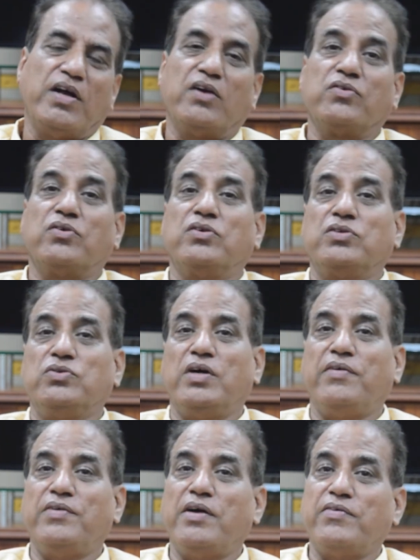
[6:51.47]
or you
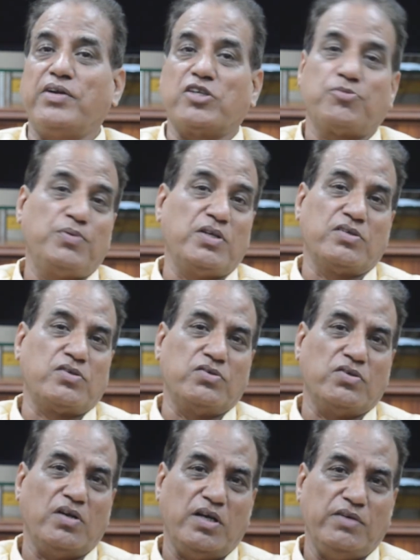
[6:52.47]
have never experienced
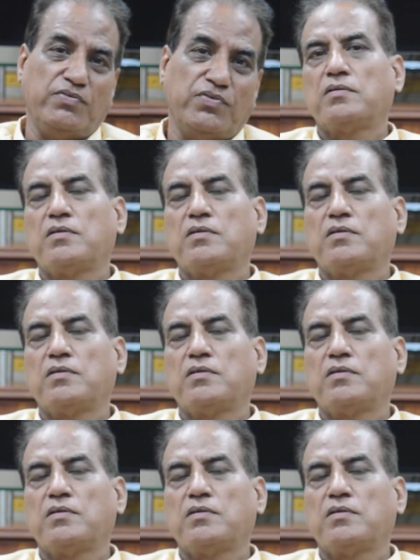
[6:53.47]
in your life.